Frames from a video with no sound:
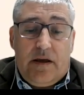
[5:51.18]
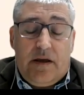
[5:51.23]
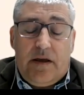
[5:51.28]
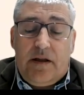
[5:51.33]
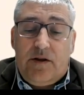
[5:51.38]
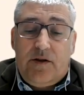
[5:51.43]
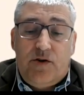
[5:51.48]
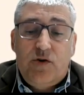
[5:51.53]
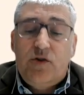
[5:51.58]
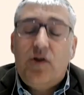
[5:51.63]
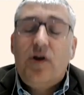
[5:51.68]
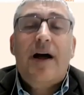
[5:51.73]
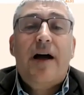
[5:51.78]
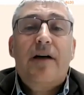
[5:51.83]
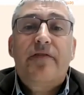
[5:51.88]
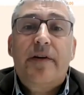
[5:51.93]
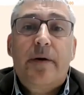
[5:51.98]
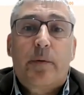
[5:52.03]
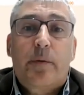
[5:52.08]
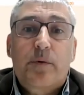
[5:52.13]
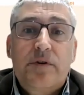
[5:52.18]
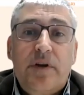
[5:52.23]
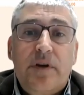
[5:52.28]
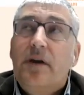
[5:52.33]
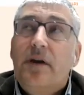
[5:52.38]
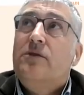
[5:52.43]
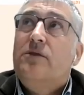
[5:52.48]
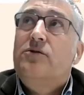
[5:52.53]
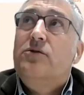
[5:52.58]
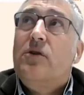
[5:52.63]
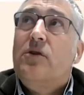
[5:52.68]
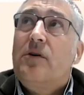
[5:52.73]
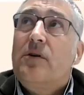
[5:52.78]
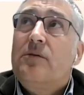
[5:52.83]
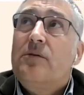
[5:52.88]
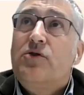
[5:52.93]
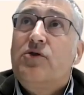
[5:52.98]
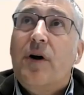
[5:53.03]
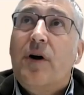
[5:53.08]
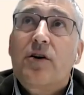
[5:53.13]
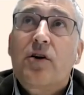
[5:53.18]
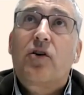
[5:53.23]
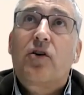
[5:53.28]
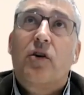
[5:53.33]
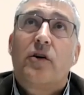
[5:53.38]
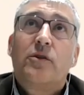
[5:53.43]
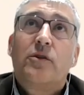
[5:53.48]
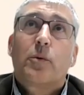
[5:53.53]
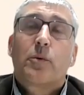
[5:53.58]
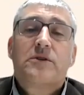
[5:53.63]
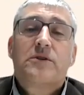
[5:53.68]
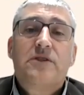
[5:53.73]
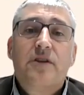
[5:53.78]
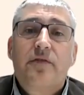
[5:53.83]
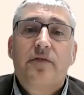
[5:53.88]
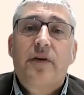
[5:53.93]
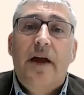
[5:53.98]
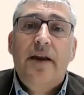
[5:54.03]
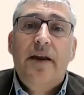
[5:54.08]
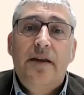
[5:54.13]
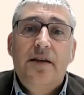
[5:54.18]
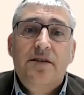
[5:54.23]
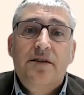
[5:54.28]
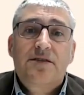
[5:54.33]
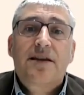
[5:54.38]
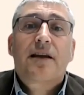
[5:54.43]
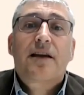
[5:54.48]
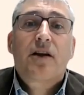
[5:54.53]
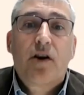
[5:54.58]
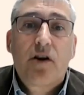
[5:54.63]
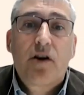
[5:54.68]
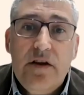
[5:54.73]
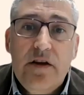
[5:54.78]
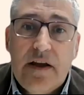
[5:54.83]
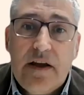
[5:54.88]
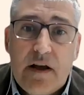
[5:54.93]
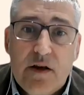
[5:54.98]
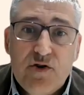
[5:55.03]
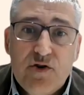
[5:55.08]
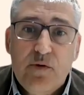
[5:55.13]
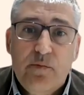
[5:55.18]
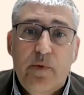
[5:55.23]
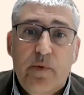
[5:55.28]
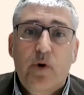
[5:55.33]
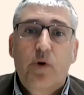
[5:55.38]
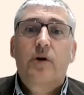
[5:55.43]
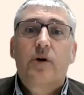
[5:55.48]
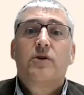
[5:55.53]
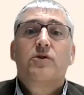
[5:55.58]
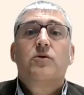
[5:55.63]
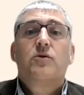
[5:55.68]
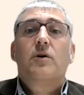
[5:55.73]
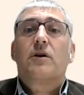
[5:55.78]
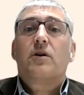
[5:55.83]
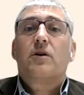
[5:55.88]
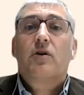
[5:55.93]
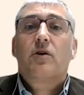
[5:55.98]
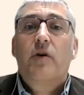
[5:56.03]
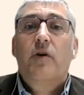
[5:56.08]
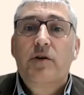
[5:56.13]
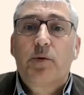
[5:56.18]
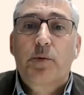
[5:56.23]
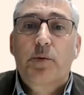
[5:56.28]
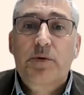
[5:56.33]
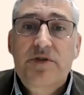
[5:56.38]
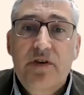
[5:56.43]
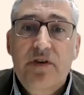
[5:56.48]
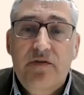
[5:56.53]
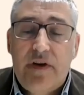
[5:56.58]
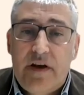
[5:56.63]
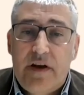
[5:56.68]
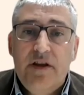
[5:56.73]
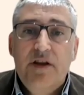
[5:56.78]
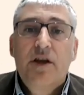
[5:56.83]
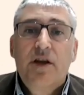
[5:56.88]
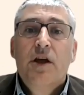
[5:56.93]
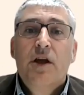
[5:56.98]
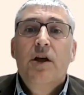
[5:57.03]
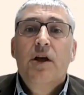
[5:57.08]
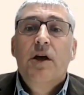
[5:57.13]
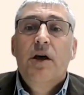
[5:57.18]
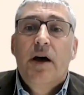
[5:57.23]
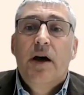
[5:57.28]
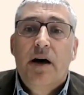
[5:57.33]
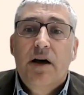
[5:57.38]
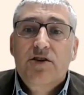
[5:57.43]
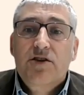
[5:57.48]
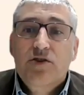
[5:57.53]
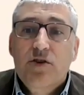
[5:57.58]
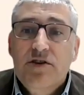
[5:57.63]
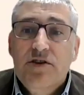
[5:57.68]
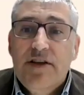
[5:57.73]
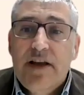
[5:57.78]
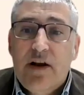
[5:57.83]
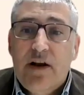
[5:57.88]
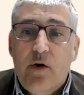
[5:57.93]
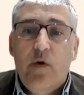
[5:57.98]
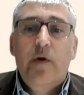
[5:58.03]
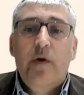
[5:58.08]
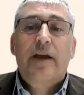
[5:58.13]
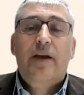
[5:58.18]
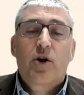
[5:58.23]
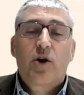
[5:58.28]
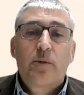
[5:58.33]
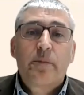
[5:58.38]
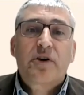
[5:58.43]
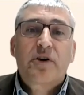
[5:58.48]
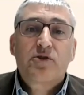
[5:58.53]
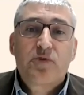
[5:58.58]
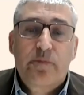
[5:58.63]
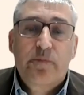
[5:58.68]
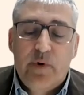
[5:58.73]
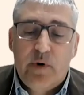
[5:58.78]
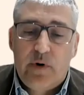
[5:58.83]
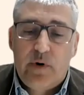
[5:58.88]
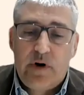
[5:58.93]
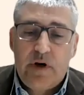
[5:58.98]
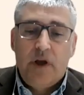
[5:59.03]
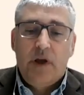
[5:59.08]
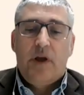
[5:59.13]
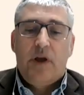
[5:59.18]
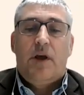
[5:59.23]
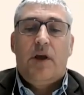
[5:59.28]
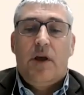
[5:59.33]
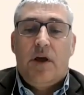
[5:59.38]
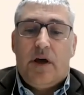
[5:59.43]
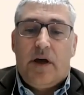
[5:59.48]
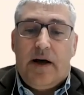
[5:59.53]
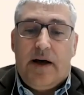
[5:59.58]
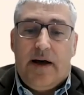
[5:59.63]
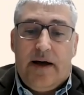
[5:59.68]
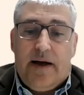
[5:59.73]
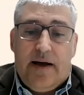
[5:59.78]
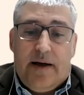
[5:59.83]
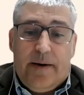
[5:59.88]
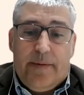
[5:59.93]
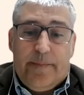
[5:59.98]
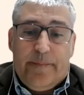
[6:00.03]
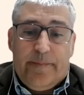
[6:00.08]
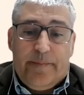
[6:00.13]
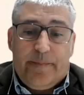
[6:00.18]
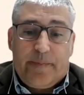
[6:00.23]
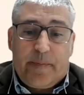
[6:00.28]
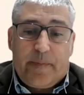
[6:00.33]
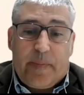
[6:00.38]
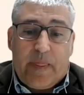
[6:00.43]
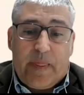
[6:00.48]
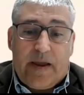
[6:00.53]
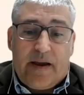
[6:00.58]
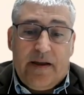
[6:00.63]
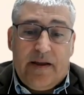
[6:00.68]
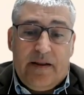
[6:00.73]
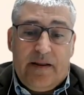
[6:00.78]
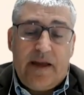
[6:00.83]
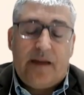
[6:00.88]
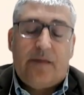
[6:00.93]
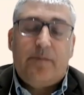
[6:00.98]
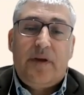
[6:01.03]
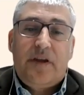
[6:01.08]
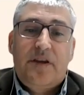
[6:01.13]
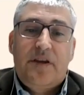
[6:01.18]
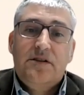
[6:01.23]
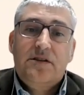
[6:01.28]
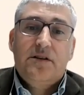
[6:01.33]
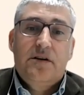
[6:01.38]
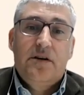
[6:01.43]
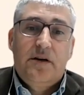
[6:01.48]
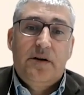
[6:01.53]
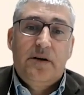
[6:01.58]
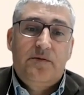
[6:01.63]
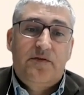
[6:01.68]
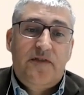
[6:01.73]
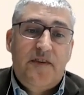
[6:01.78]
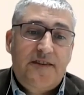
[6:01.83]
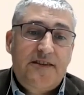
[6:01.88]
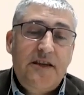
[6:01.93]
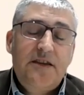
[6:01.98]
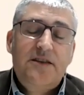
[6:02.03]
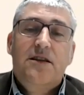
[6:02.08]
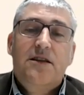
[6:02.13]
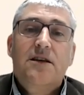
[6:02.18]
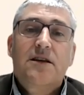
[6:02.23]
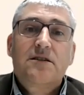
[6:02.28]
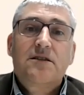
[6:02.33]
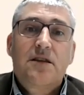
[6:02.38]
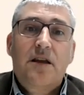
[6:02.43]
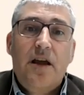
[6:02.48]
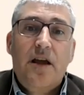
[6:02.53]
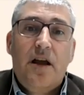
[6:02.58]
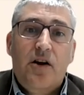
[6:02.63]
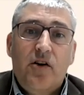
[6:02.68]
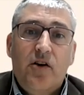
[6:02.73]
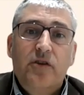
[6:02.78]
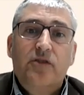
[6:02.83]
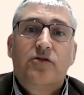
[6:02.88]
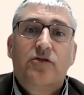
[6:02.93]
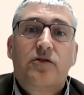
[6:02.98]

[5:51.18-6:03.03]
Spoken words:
you don't have any, you are not going to receive any psychological support. You are not going to receive any social or economic support. That means physicians, they are going to